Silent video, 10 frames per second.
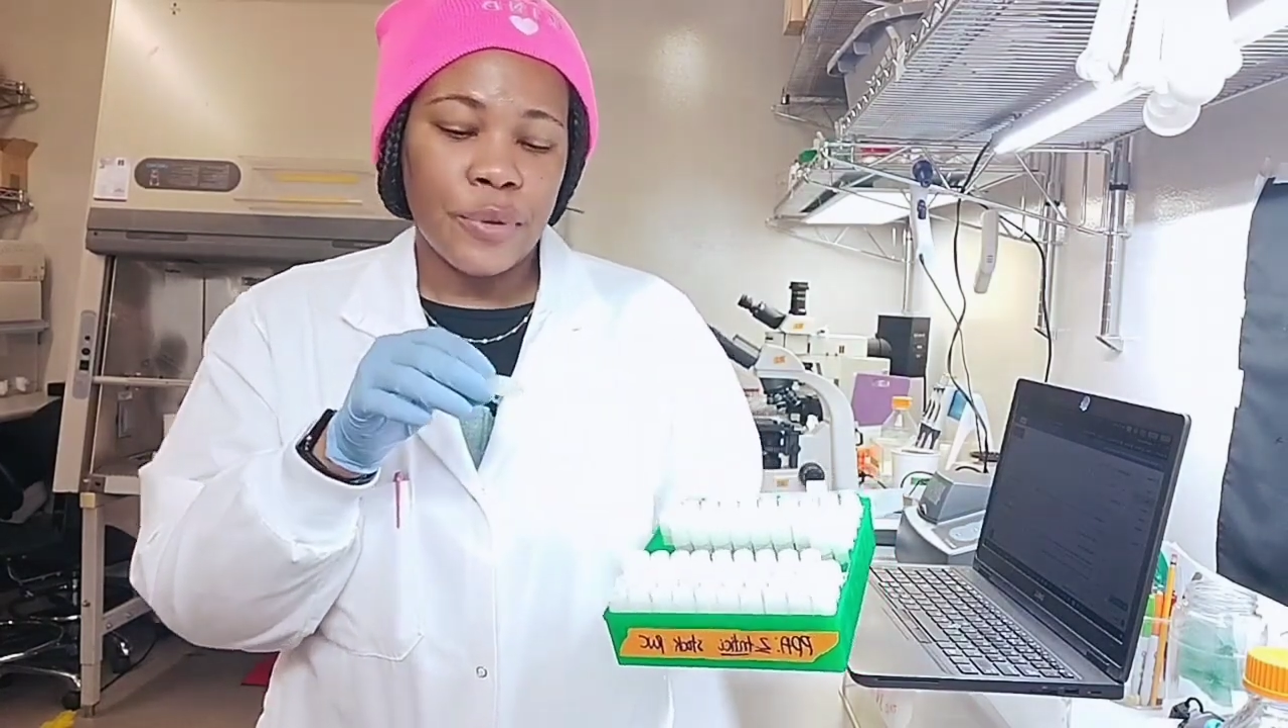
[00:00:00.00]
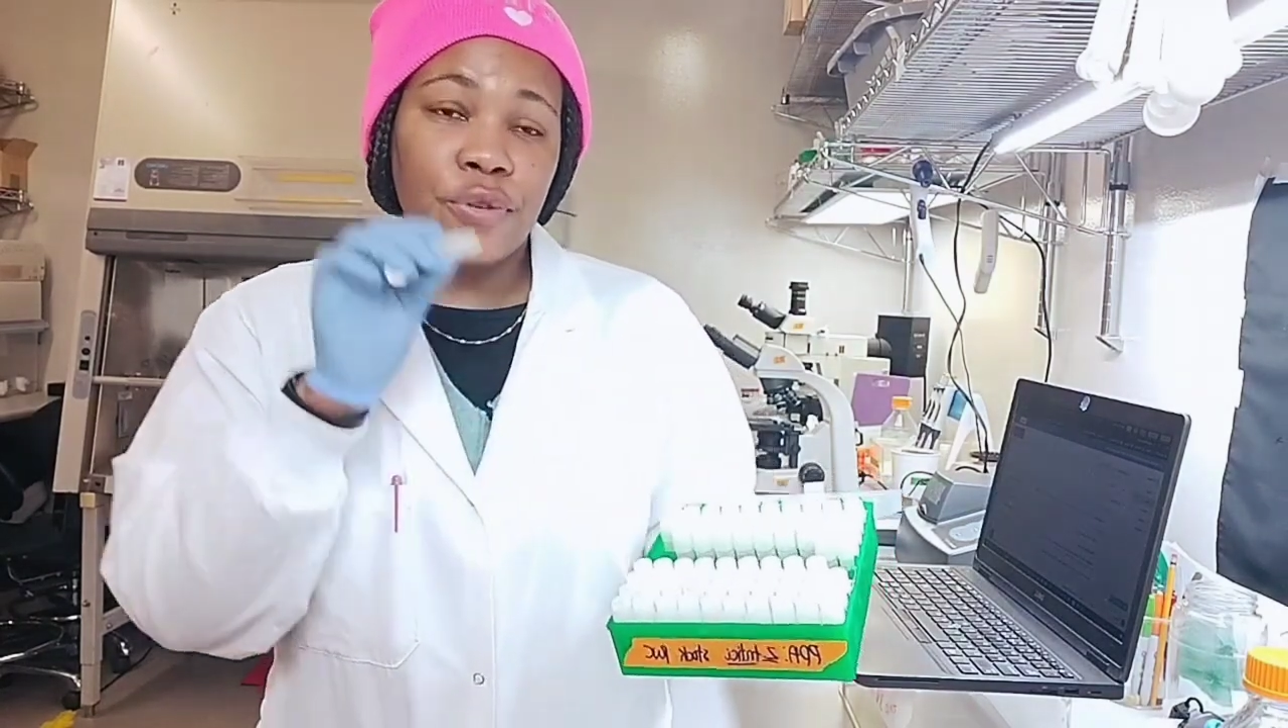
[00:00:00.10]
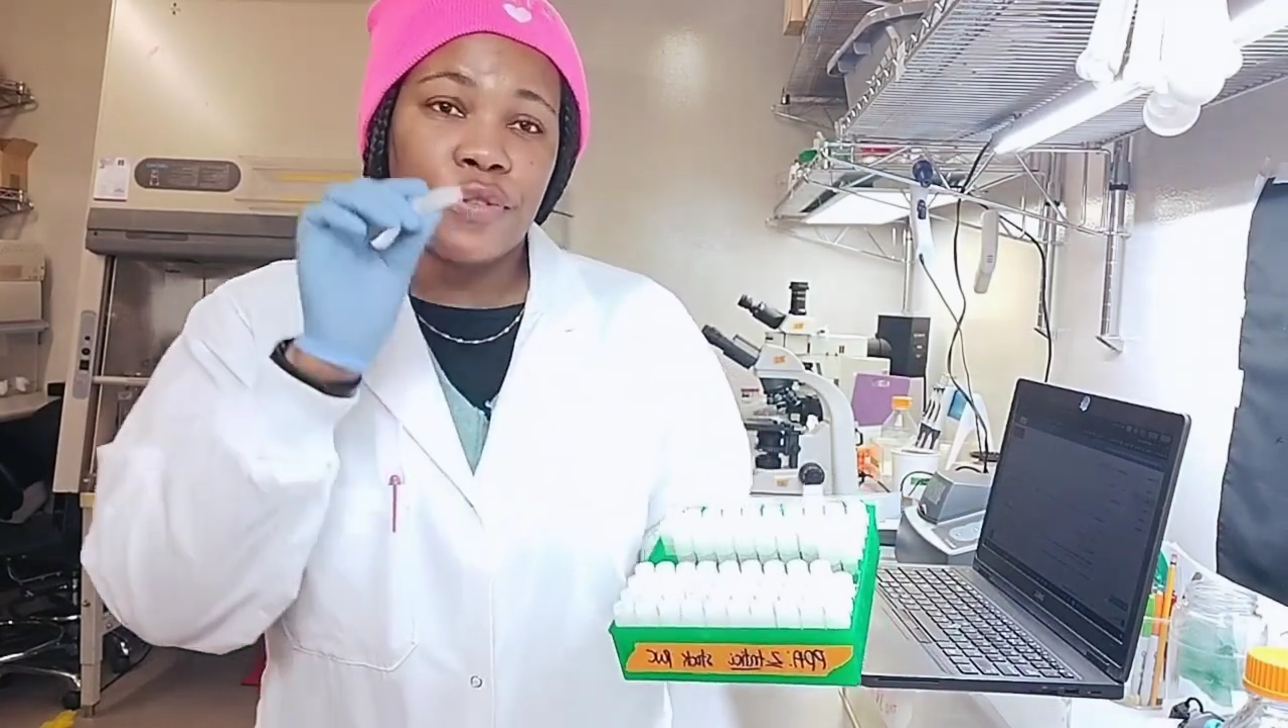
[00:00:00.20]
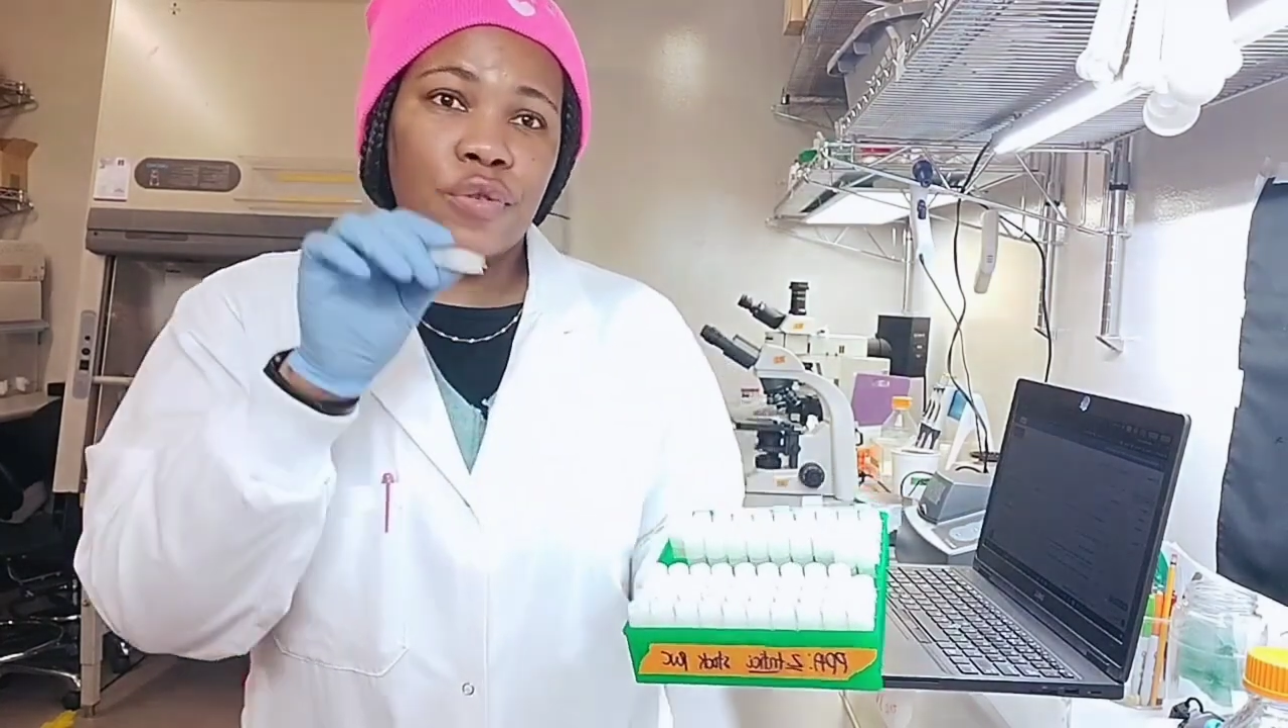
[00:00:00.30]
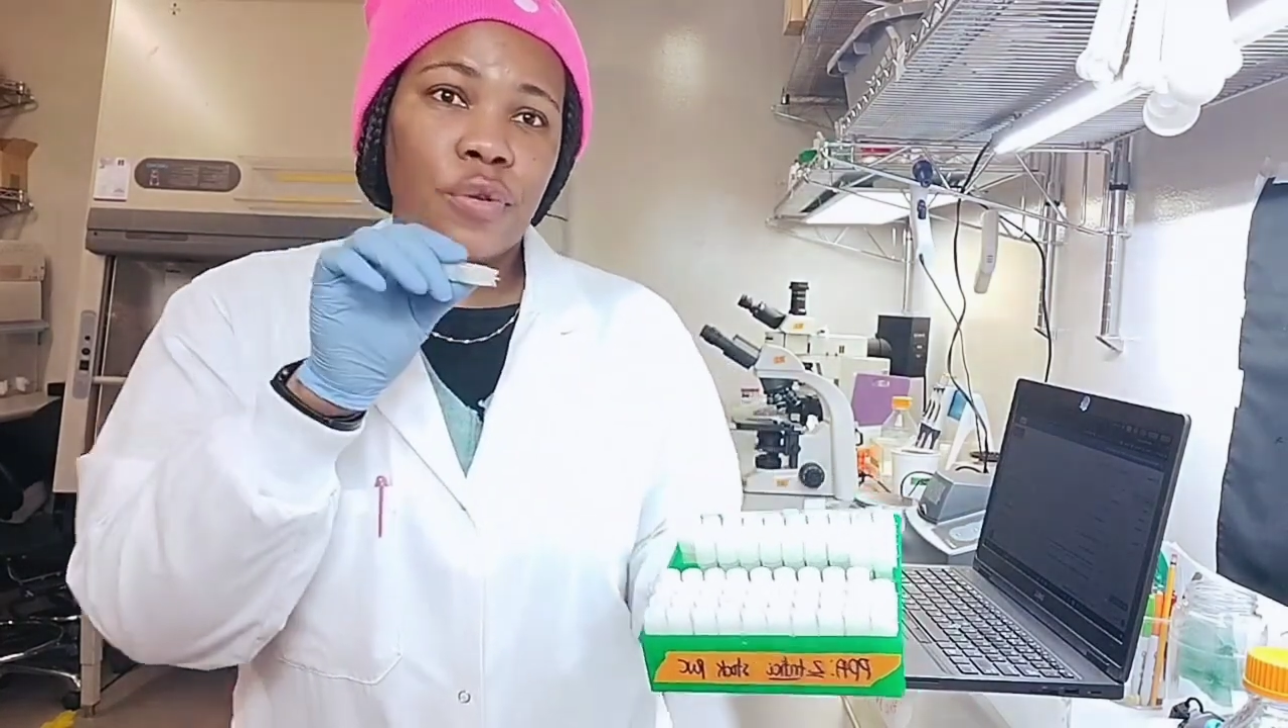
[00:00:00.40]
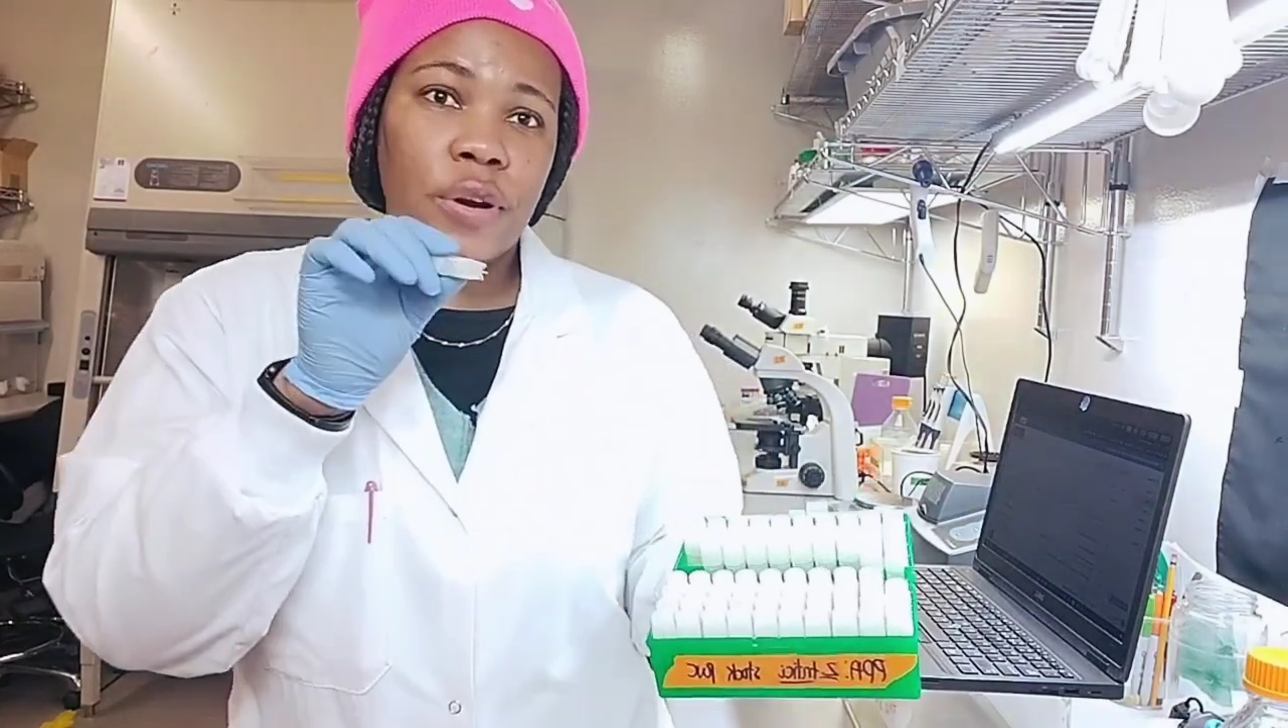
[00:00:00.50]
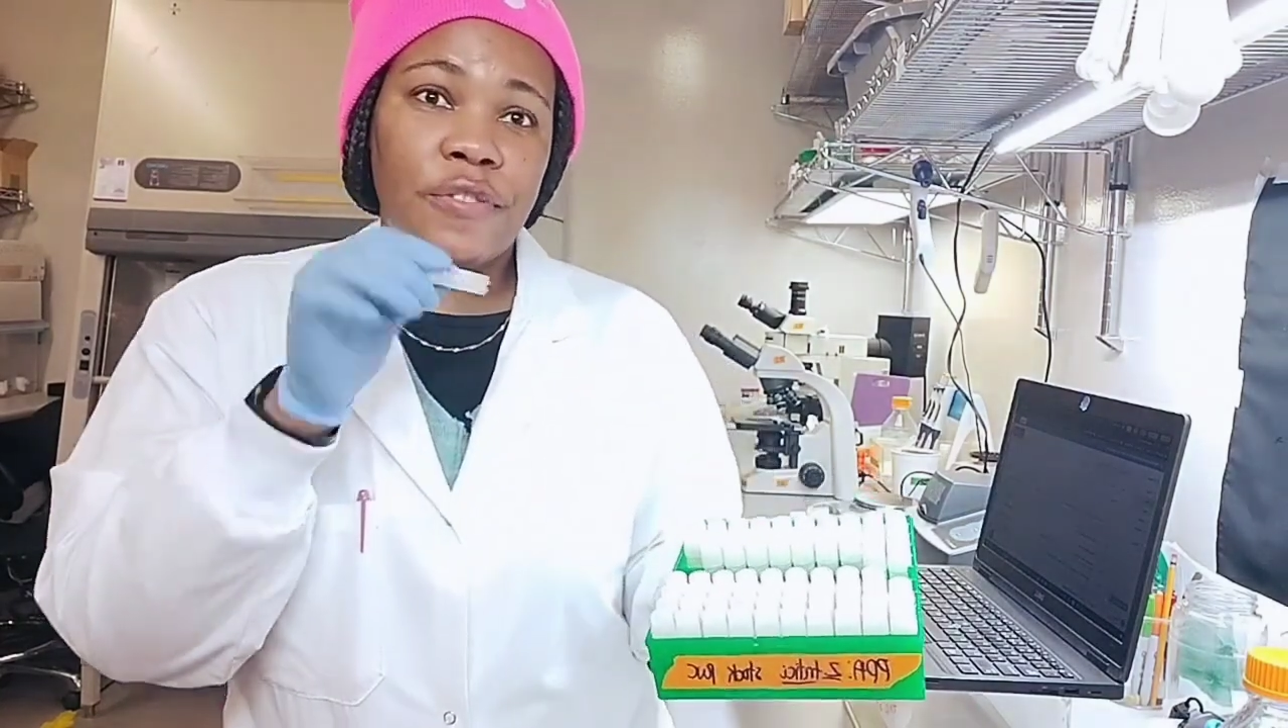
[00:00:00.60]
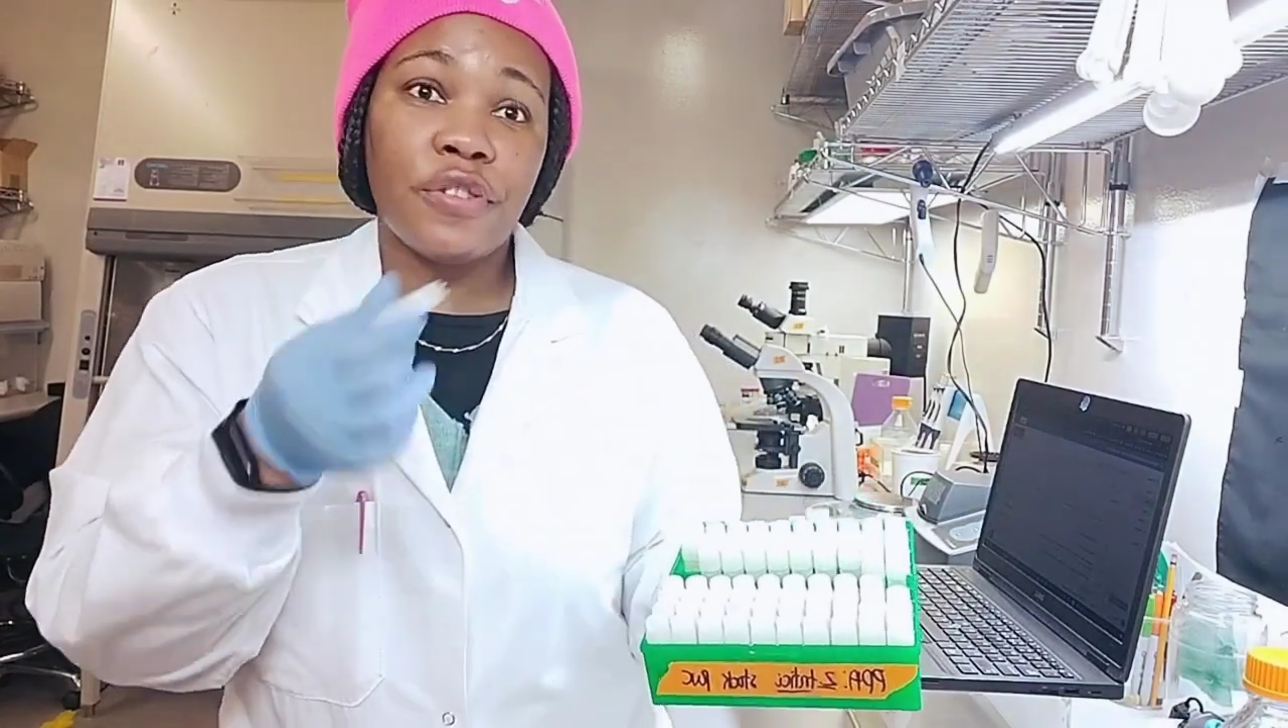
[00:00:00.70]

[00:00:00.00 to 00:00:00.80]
you store,